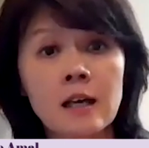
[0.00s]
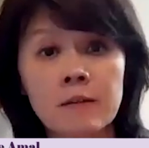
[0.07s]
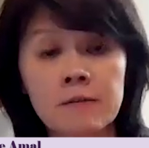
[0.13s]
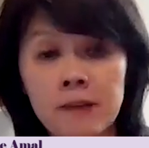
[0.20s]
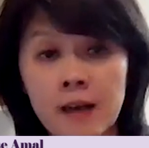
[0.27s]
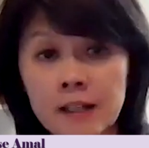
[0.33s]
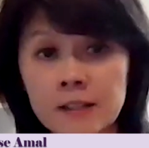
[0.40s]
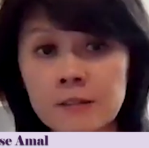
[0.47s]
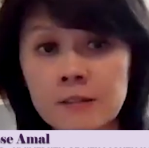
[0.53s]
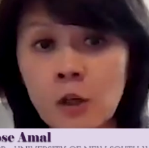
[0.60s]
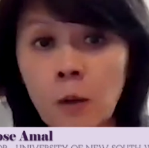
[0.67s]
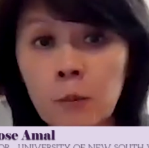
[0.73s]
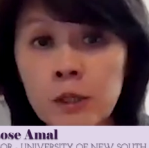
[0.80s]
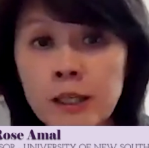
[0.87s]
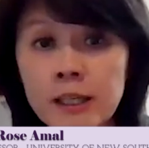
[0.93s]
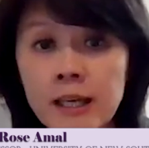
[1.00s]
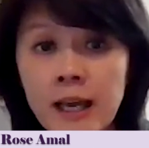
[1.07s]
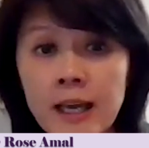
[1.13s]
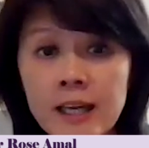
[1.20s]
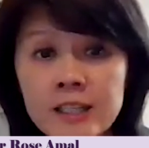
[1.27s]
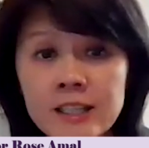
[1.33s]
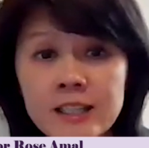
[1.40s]
effective
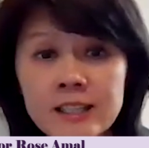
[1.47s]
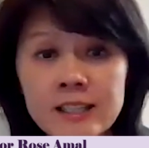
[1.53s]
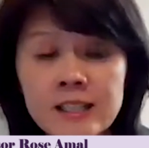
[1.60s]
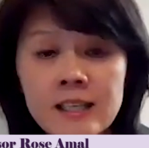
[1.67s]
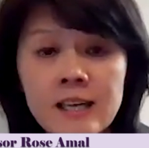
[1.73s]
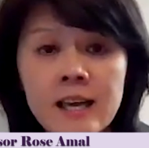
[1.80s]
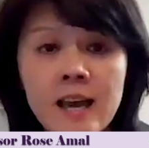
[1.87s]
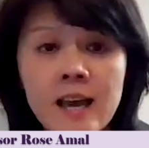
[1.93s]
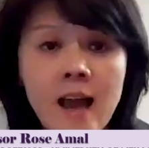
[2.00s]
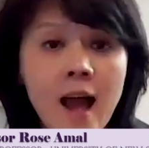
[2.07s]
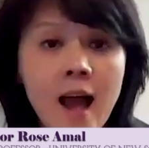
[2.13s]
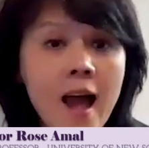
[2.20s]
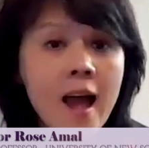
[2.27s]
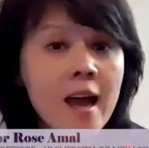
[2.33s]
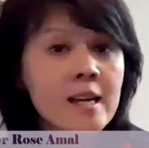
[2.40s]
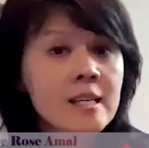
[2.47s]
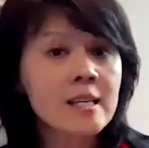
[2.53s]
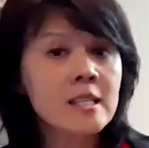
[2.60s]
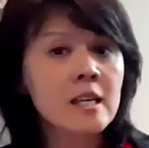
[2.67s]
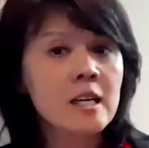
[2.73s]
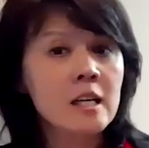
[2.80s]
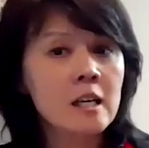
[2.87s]
communication,
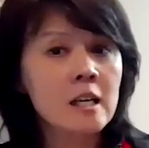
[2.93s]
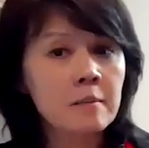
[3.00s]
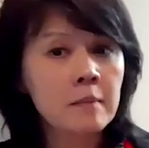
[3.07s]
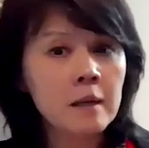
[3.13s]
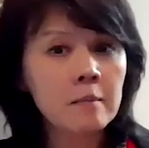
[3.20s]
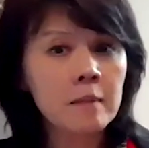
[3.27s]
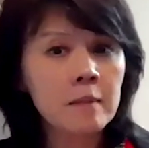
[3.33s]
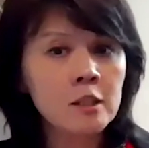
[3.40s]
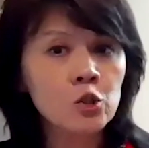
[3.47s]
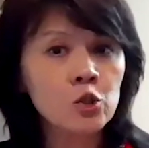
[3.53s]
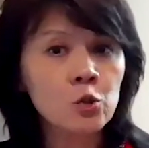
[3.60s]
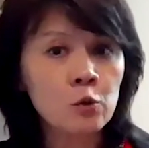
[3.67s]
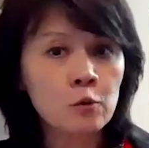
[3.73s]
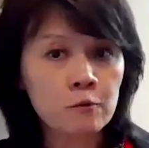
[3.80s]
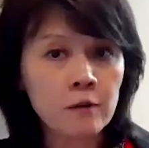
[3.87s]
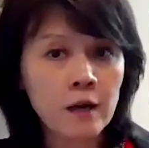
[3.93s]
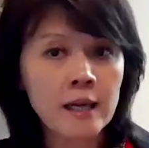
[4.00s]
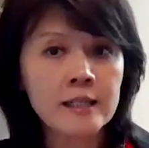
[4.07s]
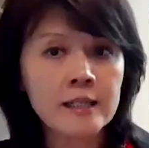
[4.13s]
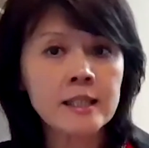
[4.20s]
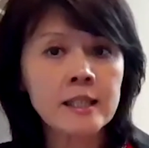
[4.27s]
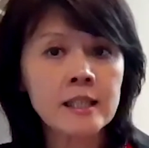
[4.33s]
and a commitment to
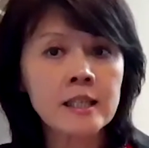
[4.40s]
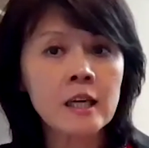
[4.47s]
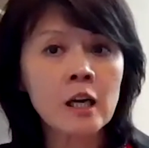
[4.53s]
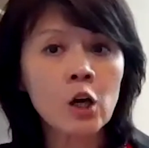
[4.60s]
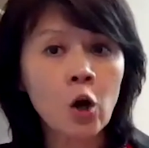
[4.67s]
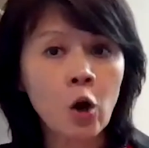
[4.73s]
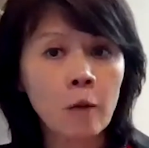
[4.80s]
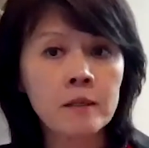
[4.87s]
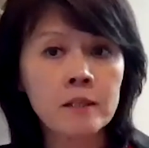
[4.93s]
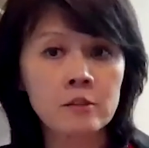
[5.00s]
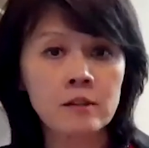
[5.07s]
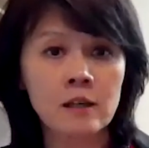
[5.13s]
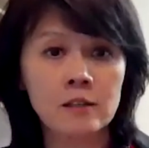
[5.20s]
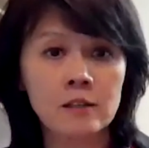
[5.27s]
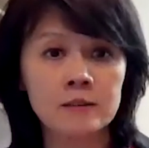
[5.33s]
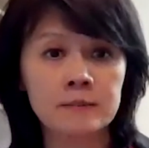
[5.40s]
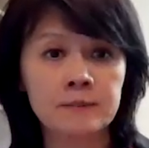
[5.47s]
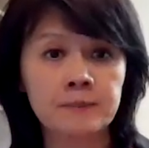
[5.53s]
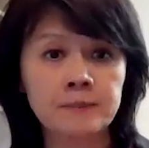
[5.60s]
finding common ground.